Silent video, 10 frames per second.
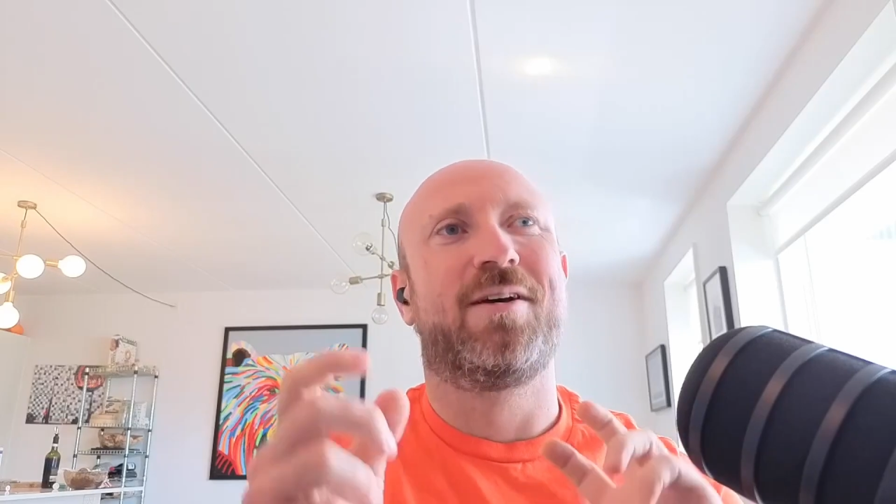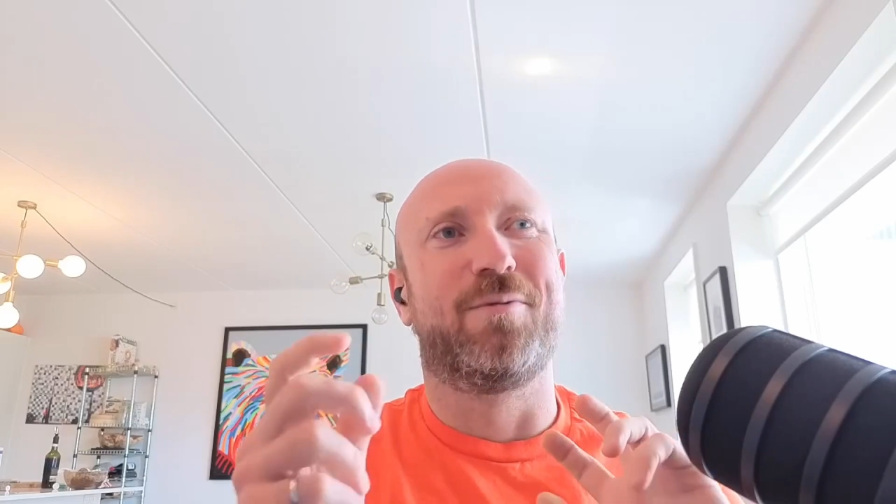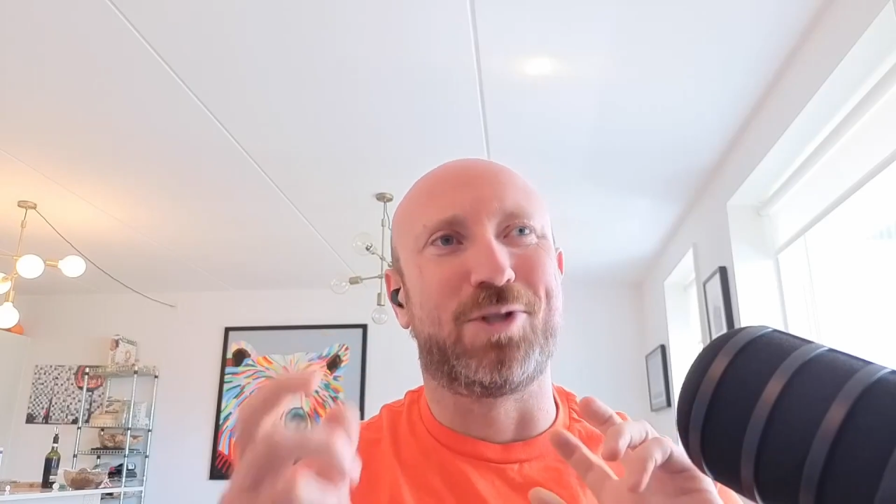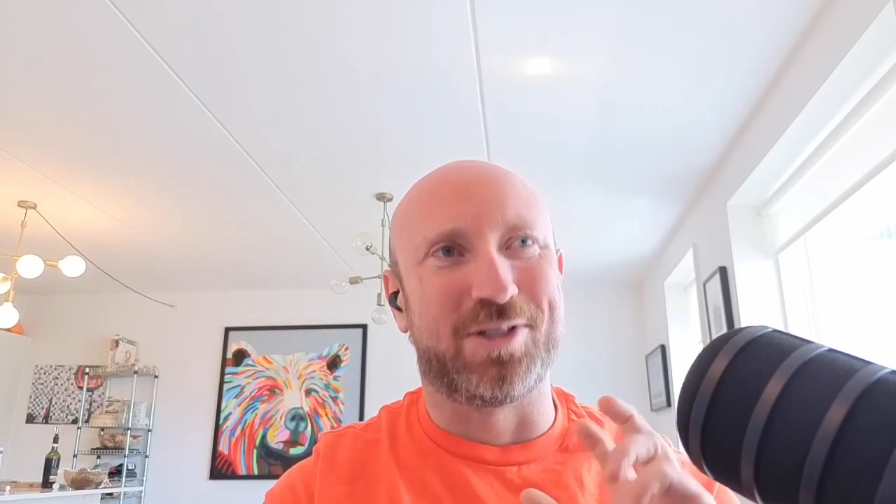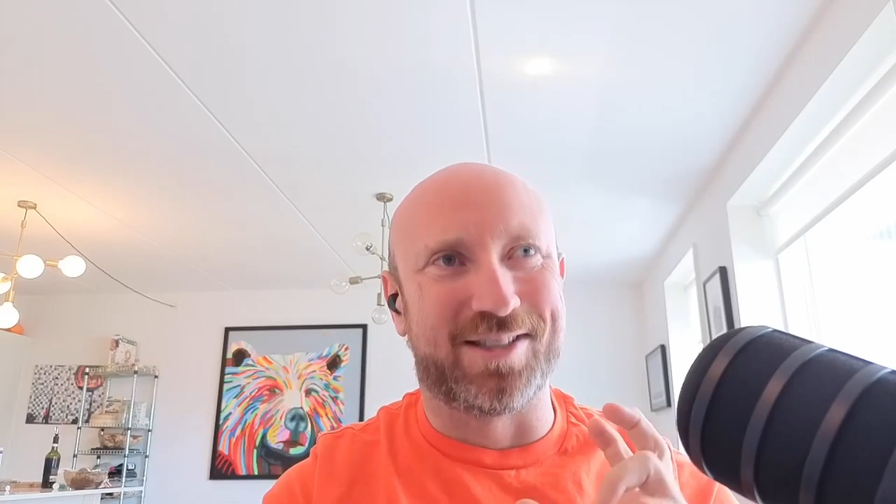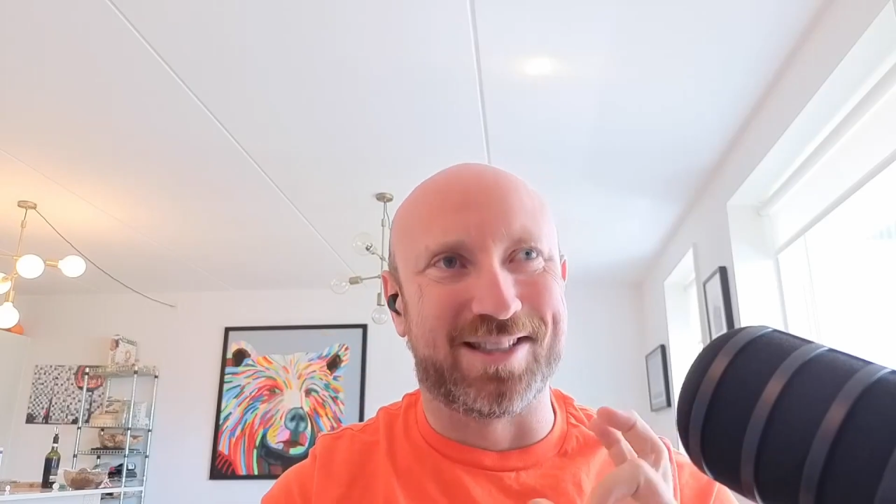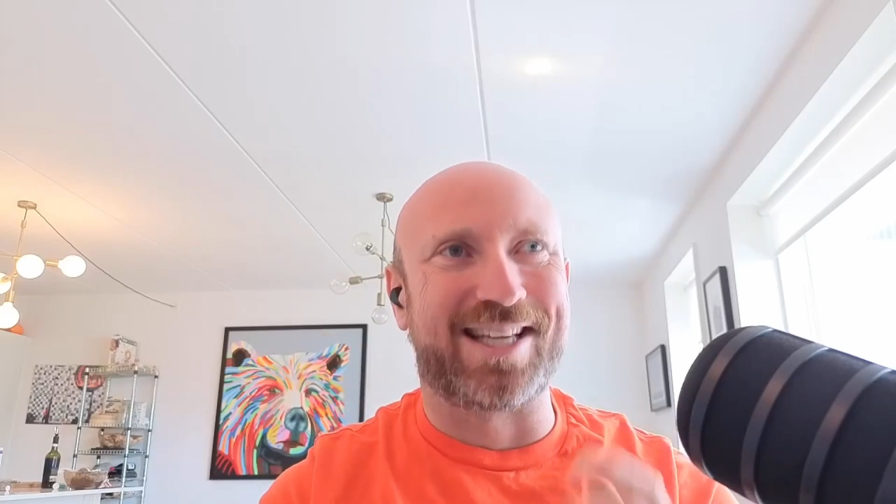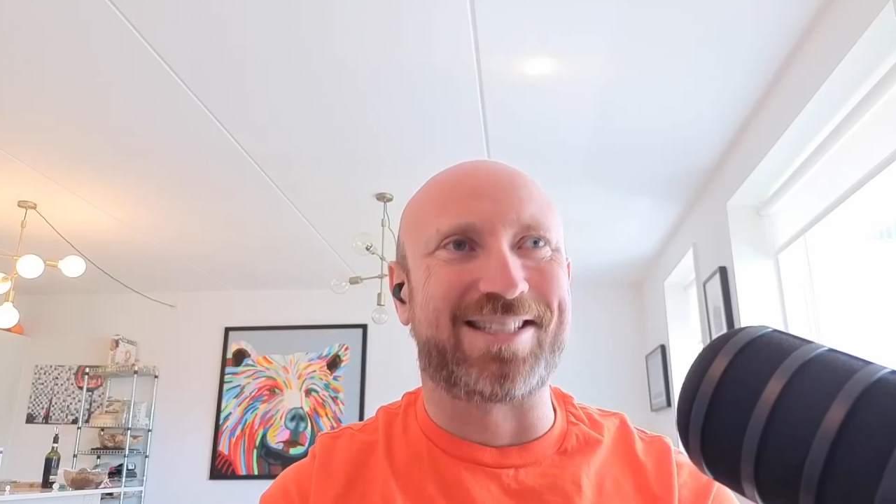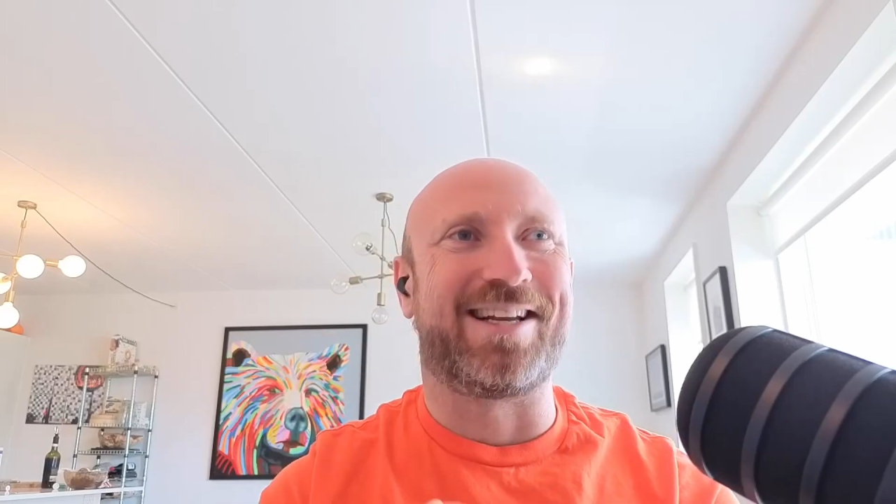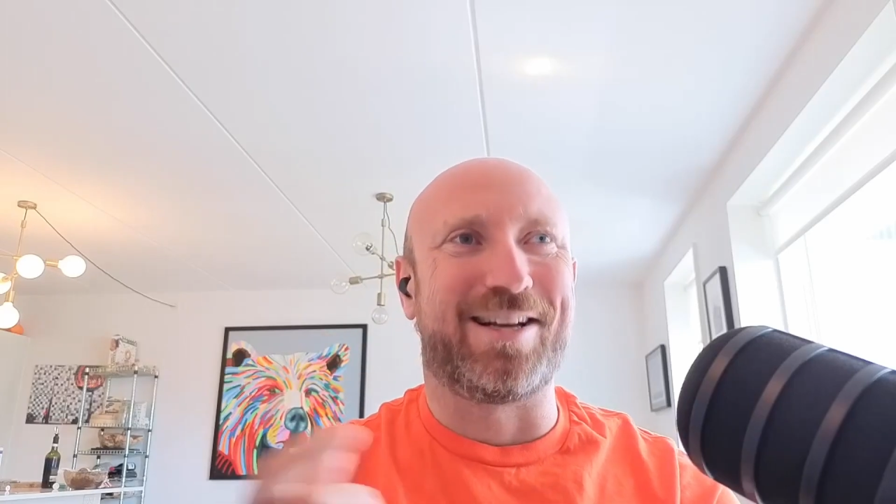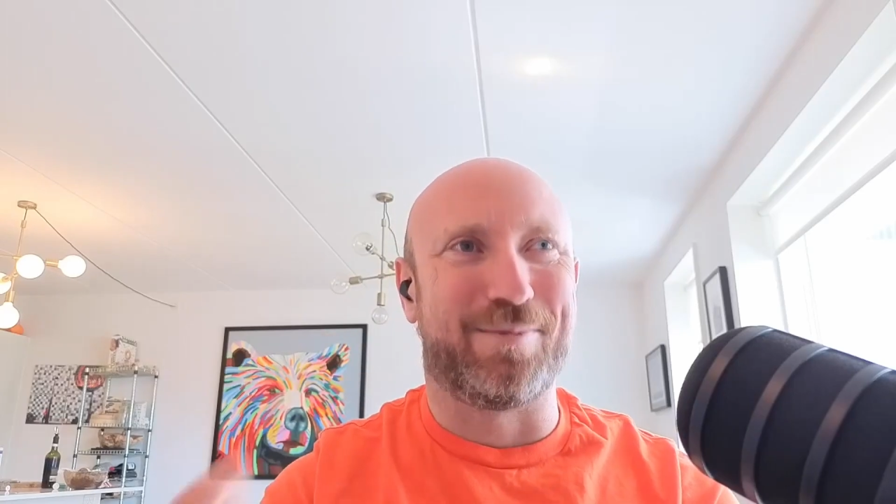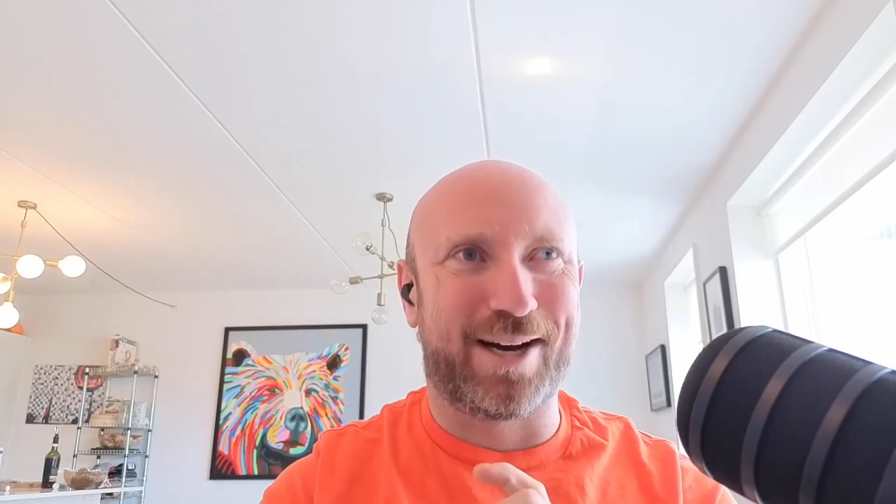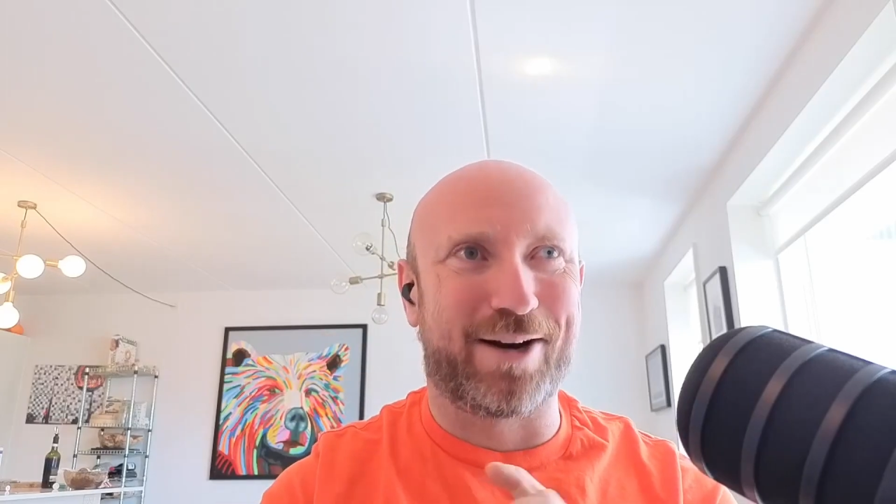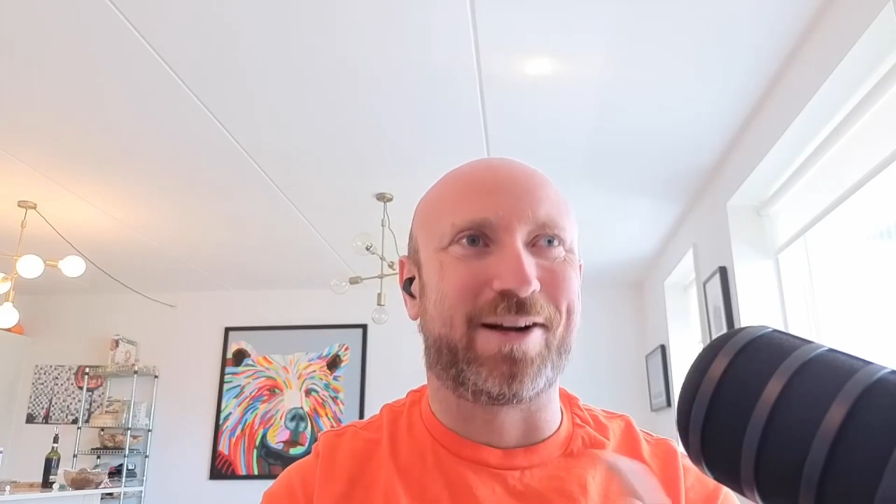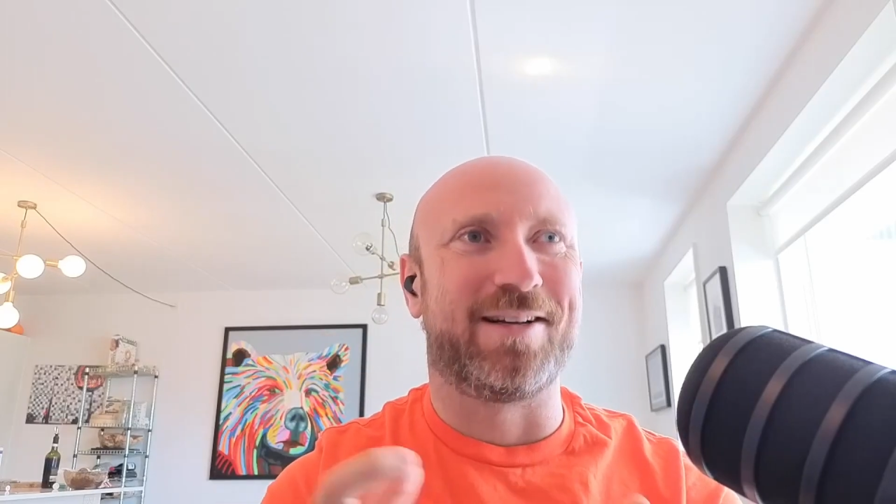which is necessitated
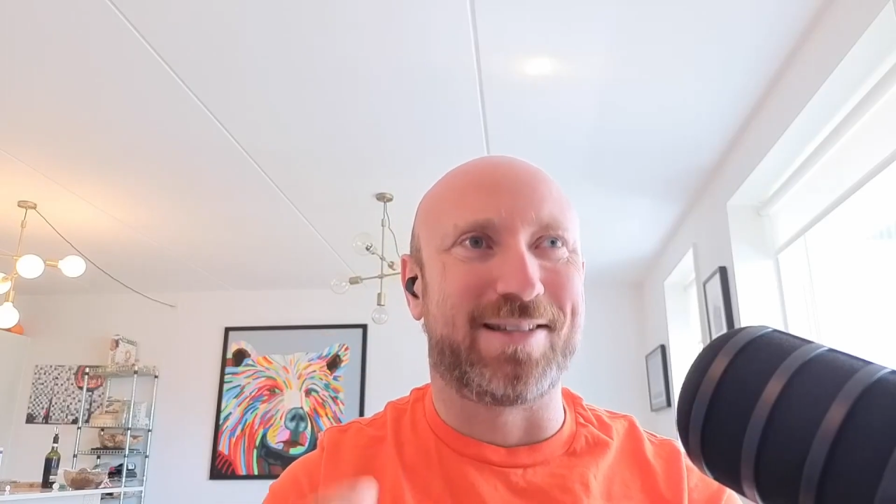by our kind